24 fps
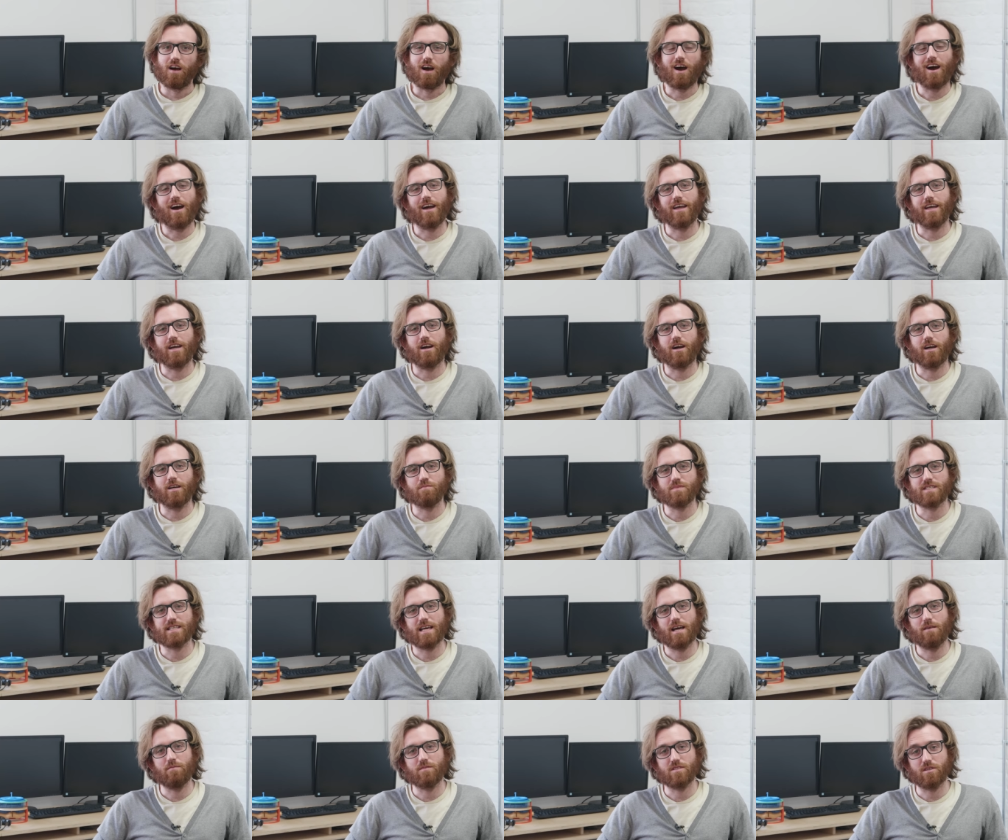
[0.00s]
Hi, I'm
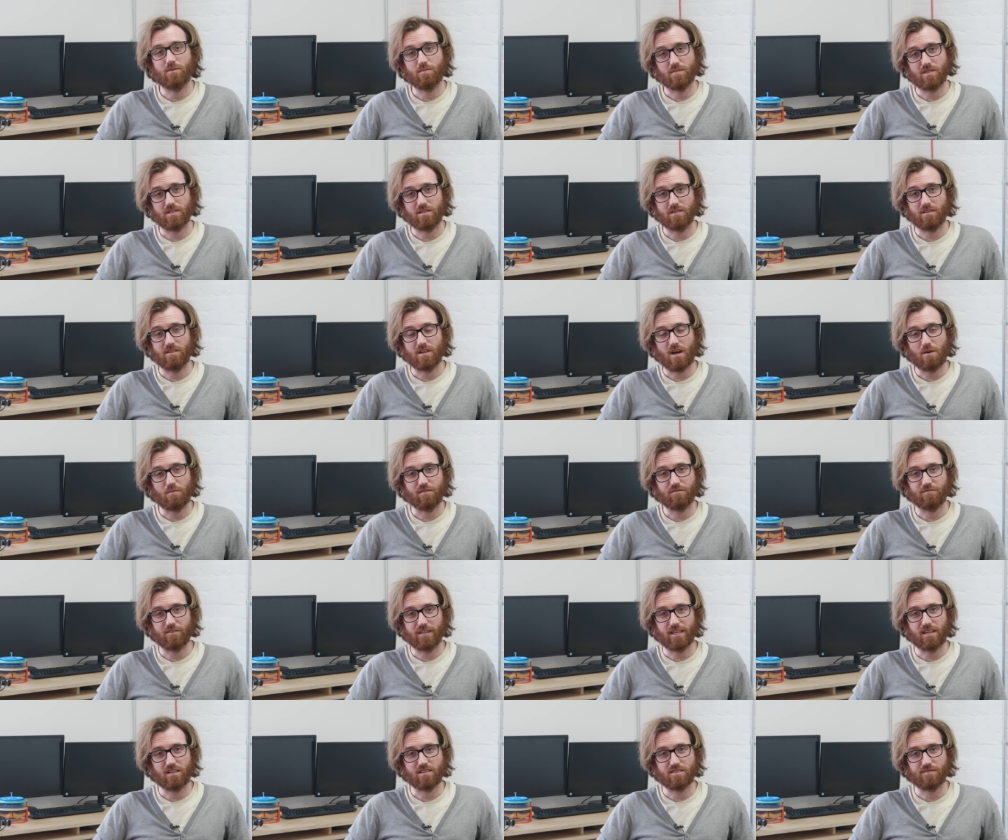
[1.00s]
Sam Thomson. I'm a
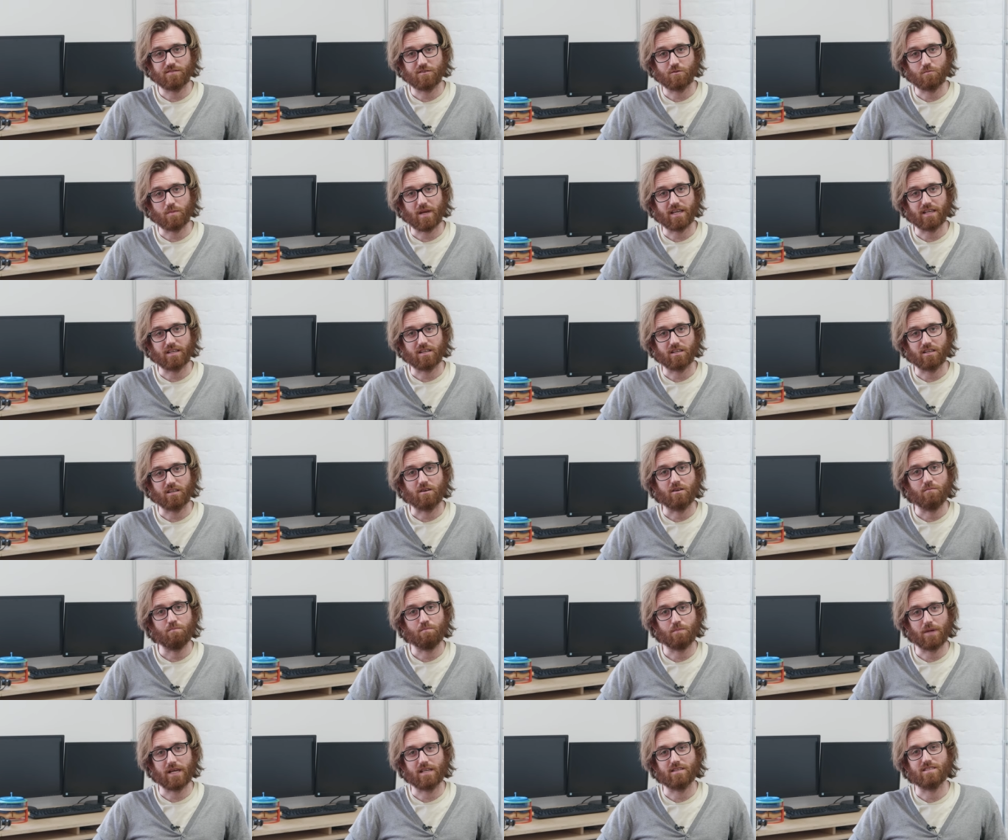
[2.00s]
freelance filmmaker
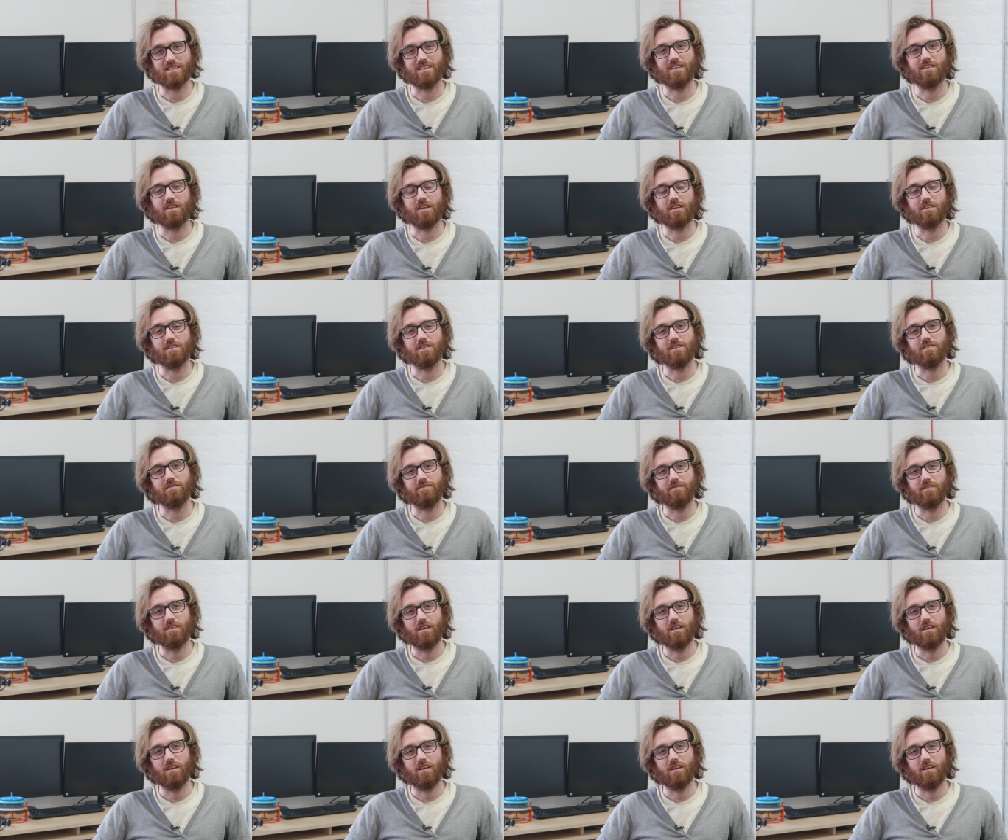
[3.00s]
based in London.